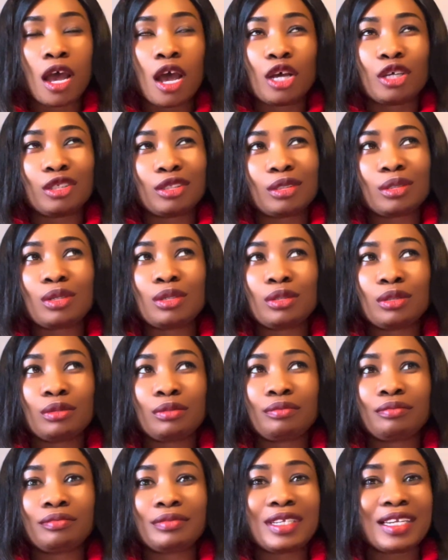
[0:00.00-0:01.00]

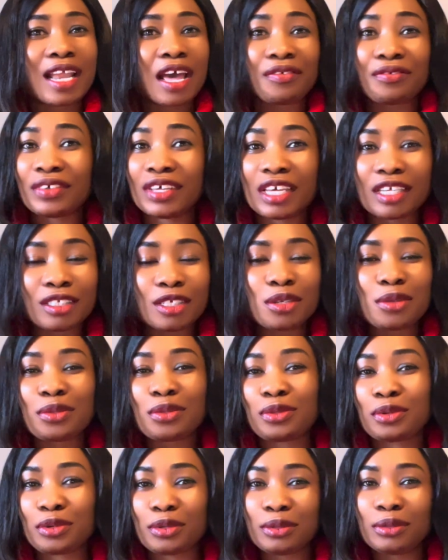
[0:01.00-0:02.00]
So navigating
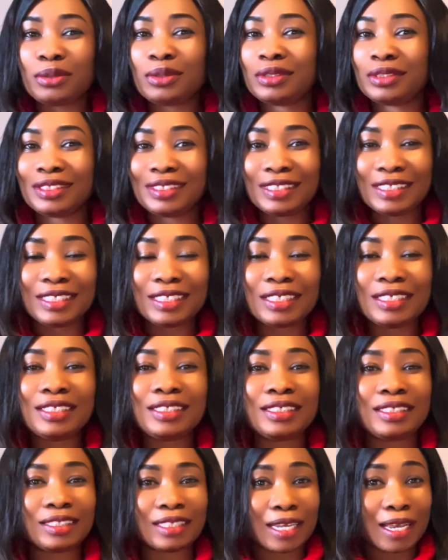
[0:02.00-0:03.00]
through
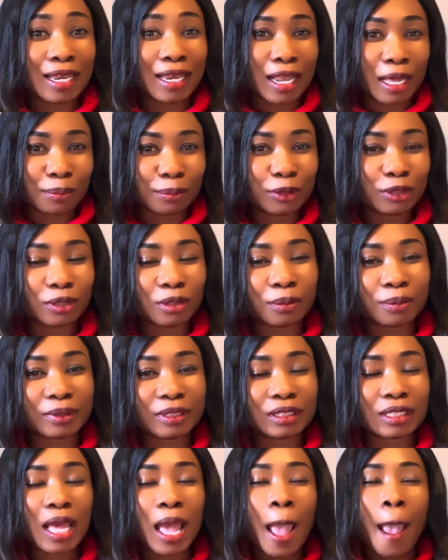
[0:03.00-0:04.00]
these laptops